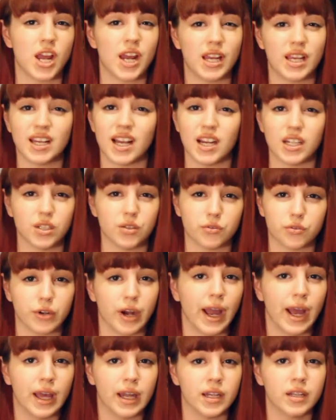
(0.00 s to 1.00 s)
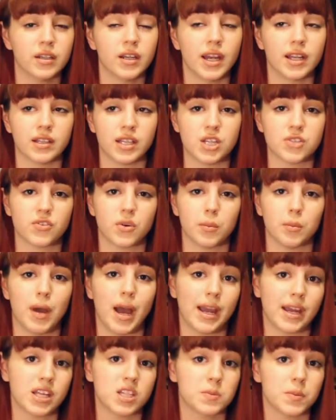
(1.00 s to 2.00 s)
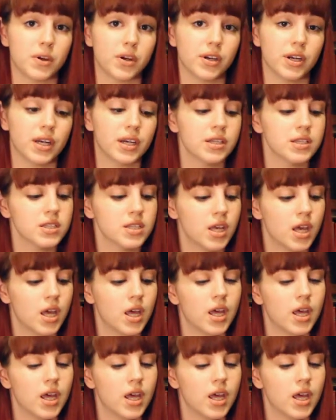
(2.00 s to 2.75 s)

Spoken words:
any kind of red, at least from my experience.